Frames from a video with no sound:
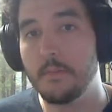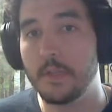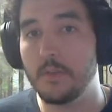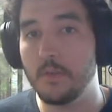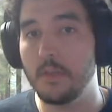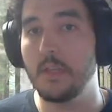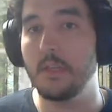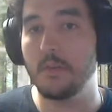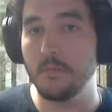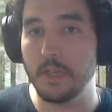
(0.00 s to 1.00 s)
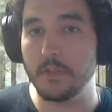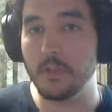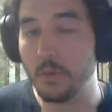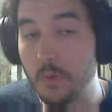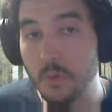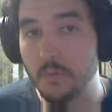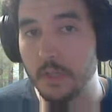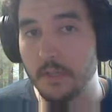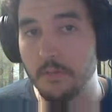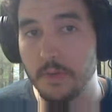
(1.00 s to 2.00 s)
But you need to fix your loot
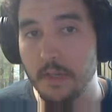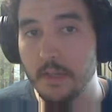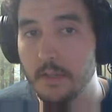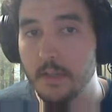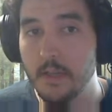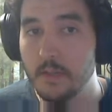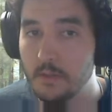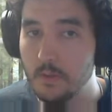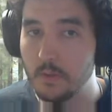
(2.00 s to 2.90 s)
filter for that. So